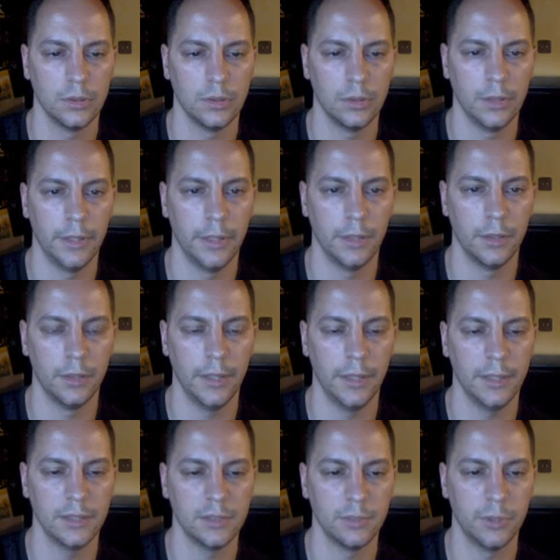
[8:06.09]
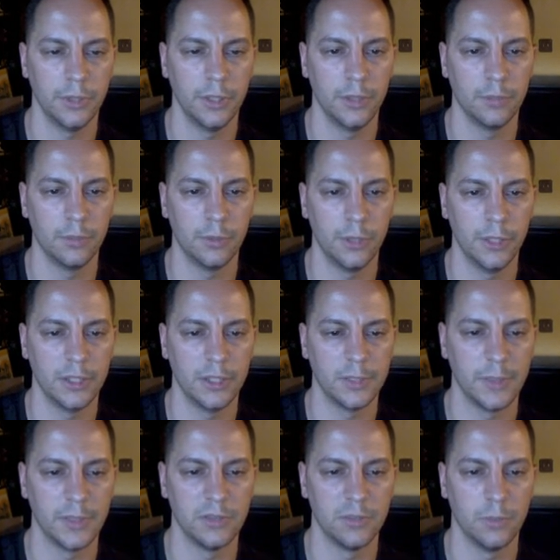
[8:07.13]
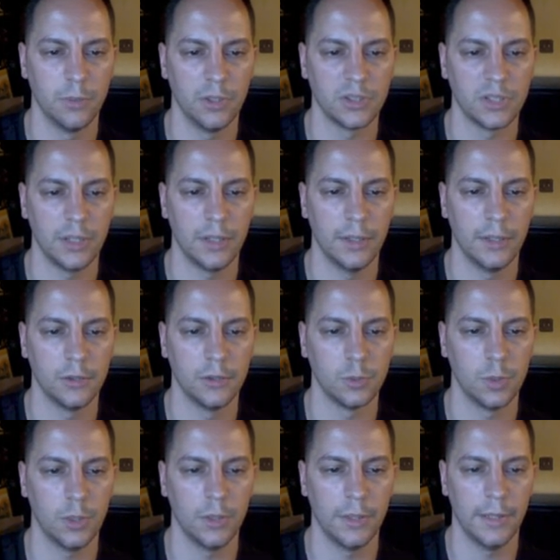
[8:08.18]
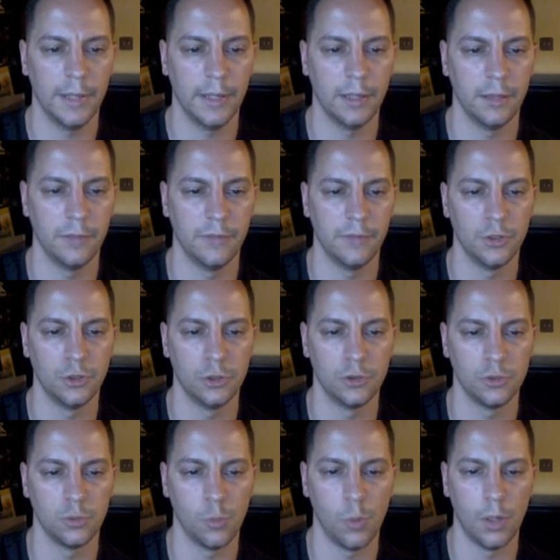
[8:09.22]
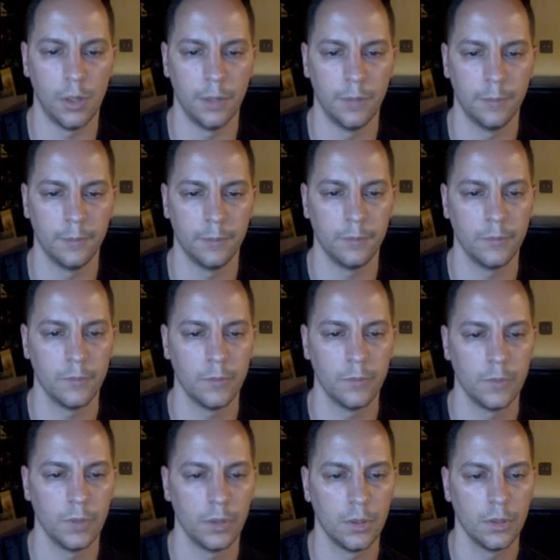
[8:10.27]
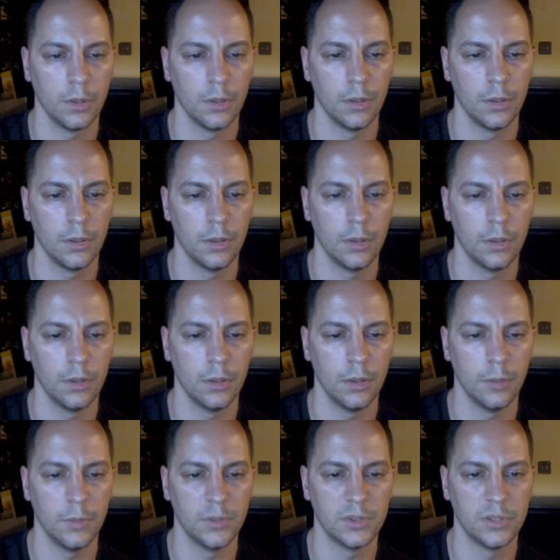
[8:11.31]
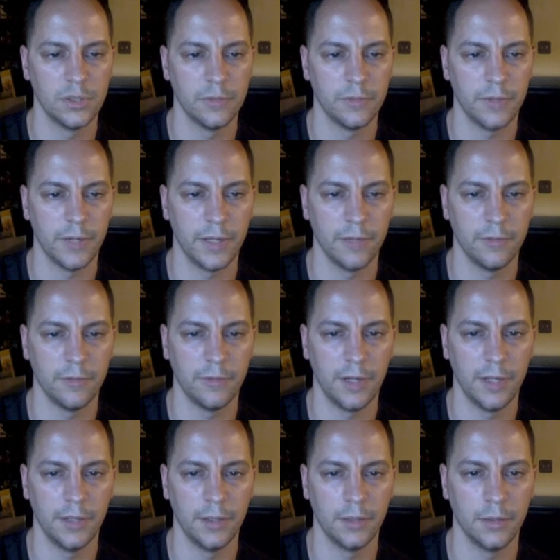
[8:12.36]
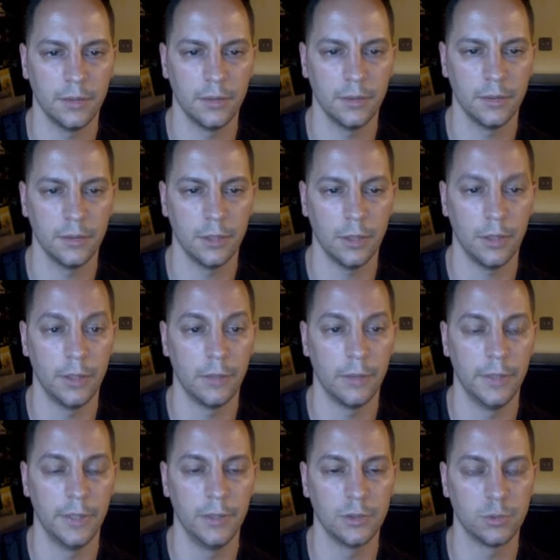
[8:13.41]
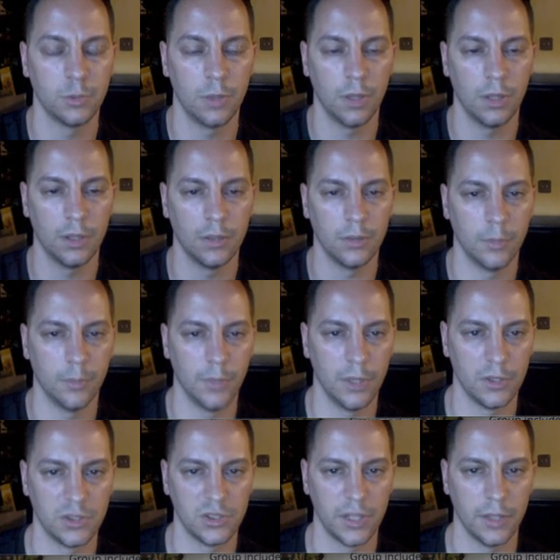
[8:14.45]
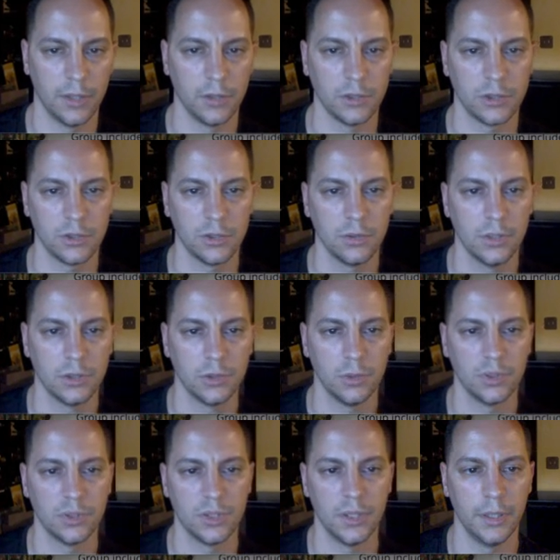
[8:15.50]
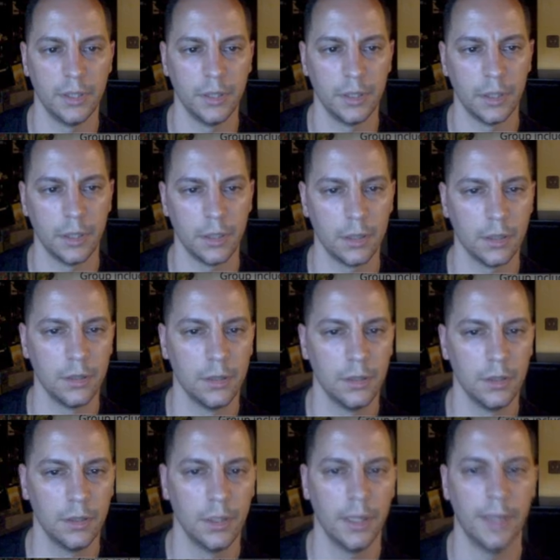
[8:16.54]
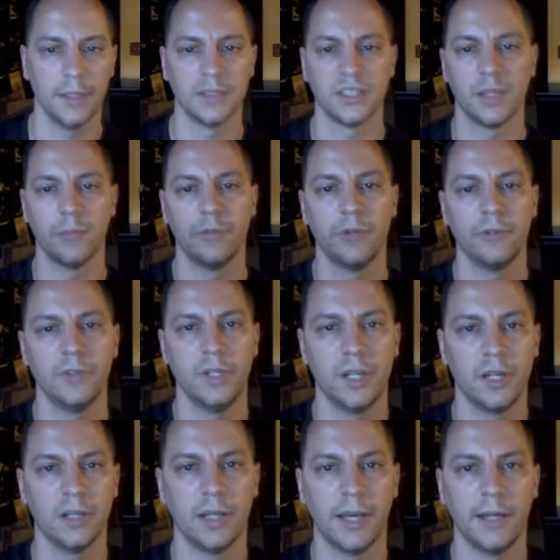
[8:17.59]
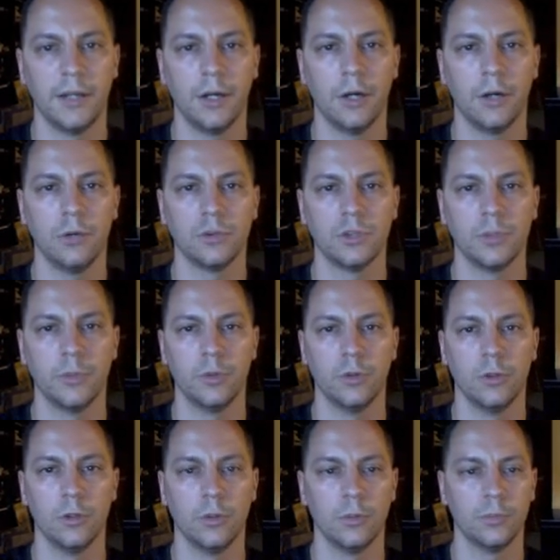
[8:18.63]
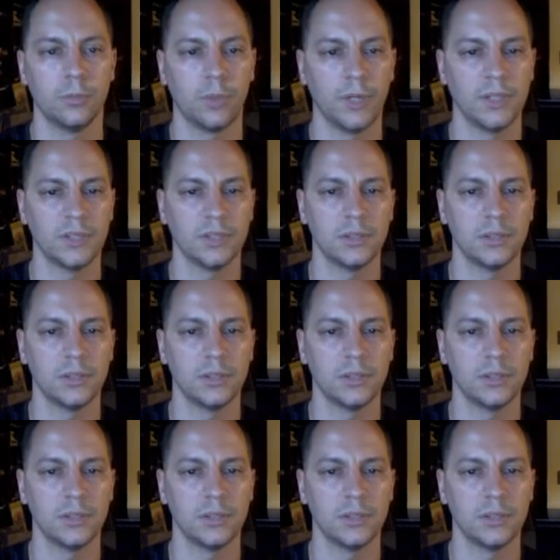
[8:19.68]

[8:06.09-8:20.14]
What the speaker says: And they had some pretty expensive books on here as well. They had an Avengers 1. Let me see if I can find it. Oh, here's one of the bigger sales. This was the ASM 50 at a 9.0. So I'm going to do a little price